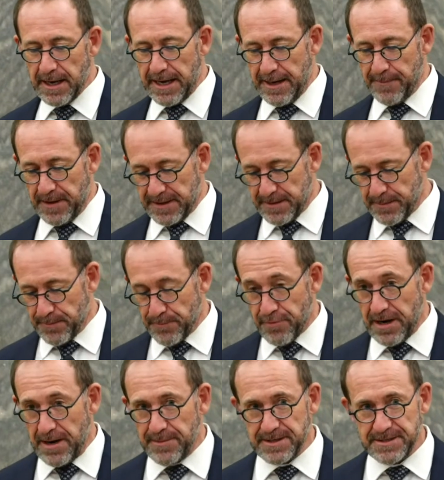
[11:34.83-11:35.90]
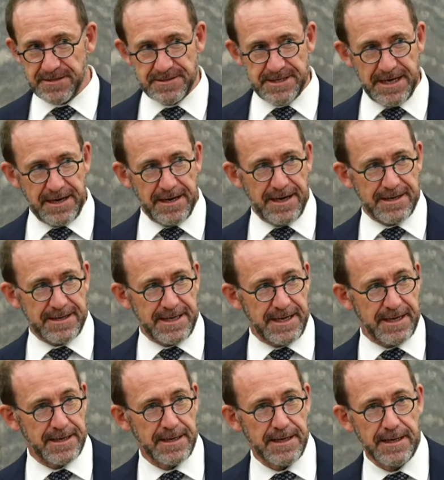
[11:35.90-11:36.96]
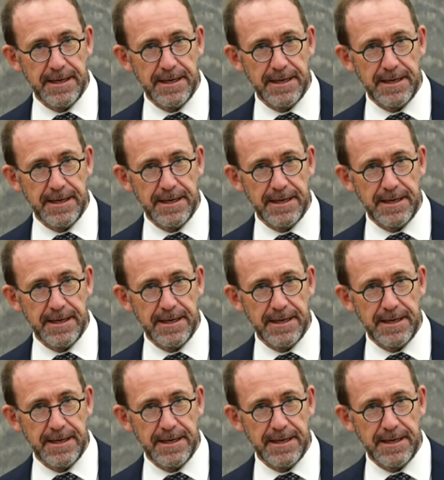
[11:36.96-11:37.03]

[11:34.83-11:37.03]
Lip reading: and the Prime Minister has outlined their